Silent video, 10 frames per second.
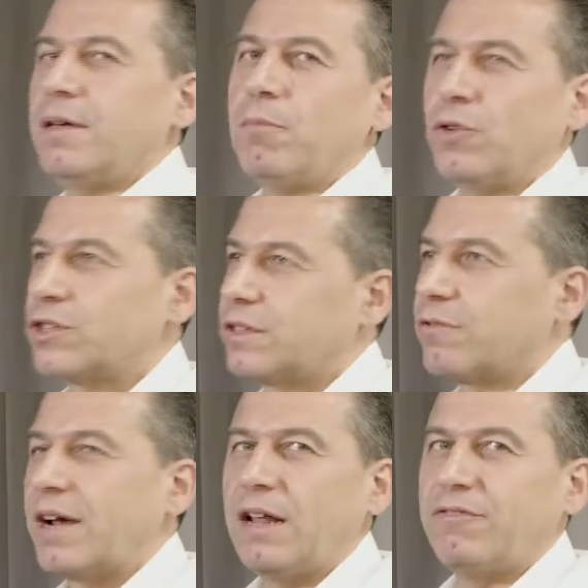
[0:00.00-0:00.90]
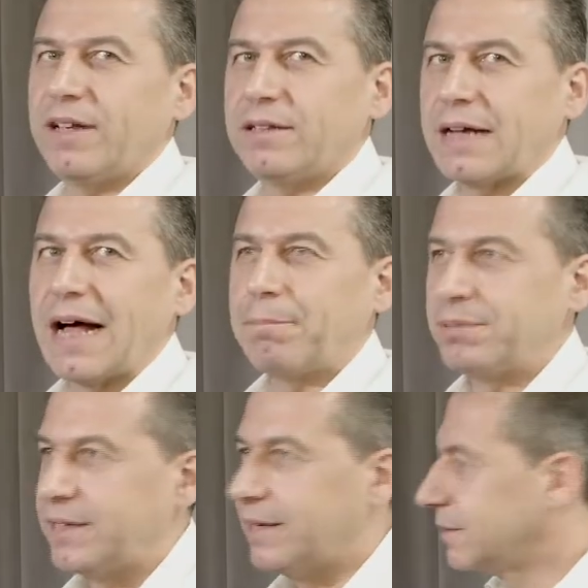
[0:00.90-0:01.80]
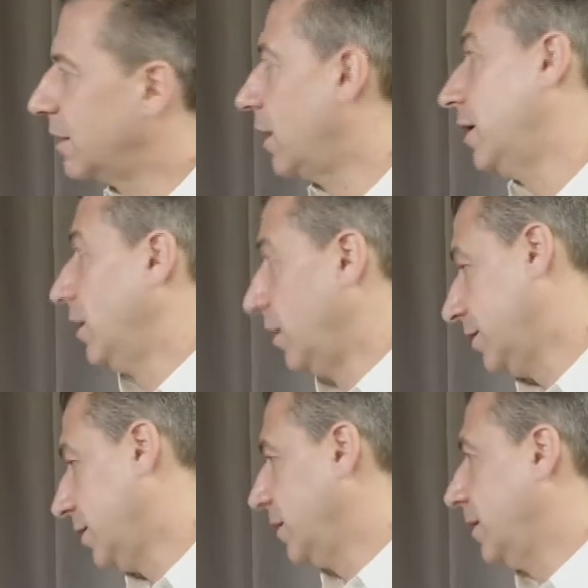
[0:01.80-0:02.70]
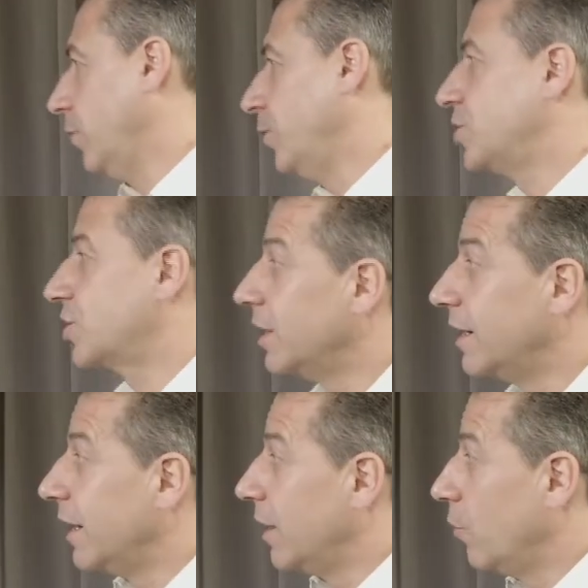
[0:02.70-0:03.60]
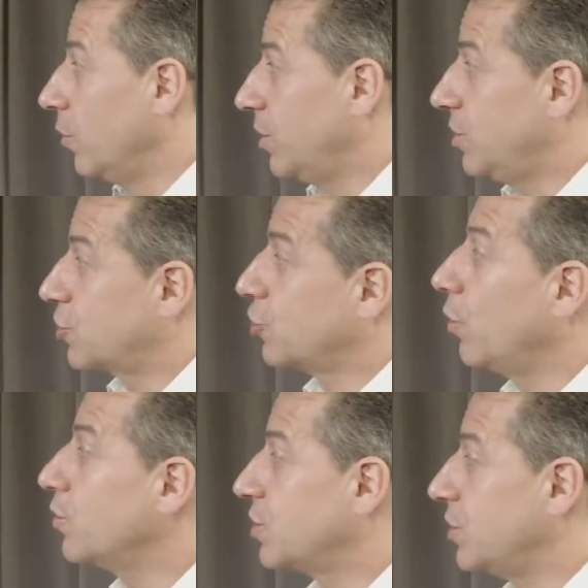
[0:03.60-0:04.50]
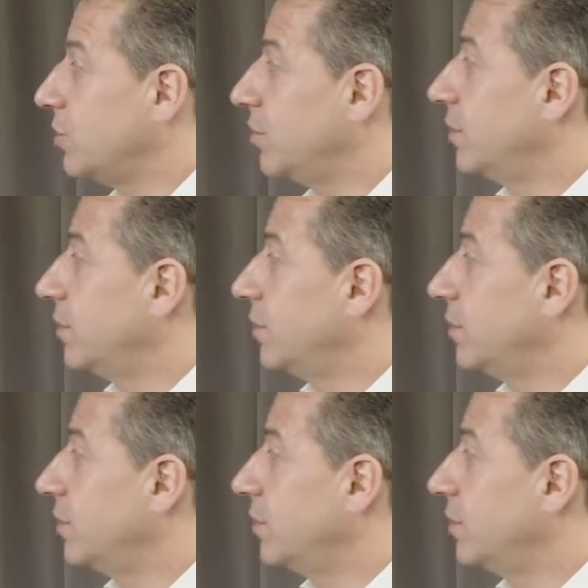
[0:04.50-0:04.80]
most relevant update, which shows you,